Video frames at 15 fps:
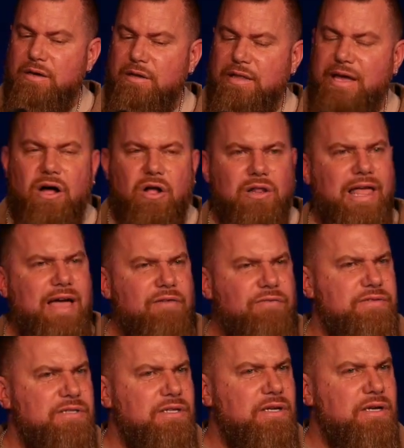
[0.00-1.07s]
They all
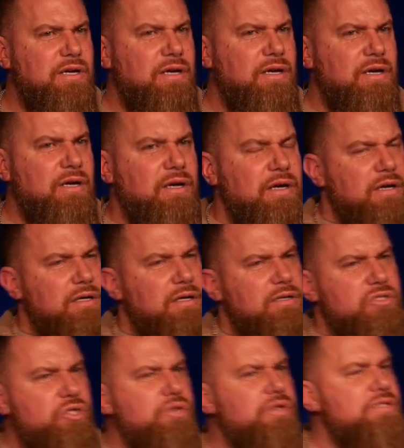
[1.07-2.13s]
left.
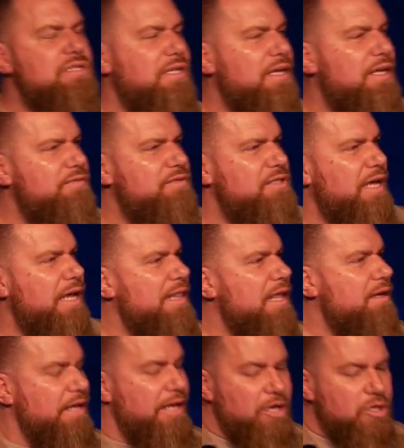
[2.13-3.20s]
Judas leaves. And
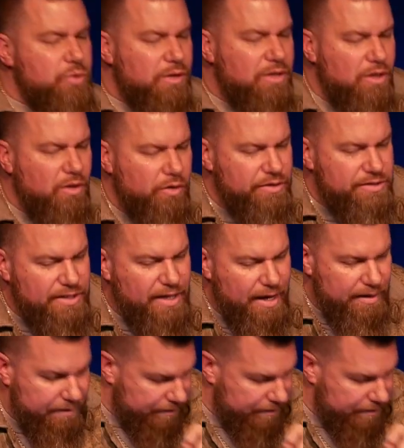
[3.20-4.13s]
then here's what the Lord said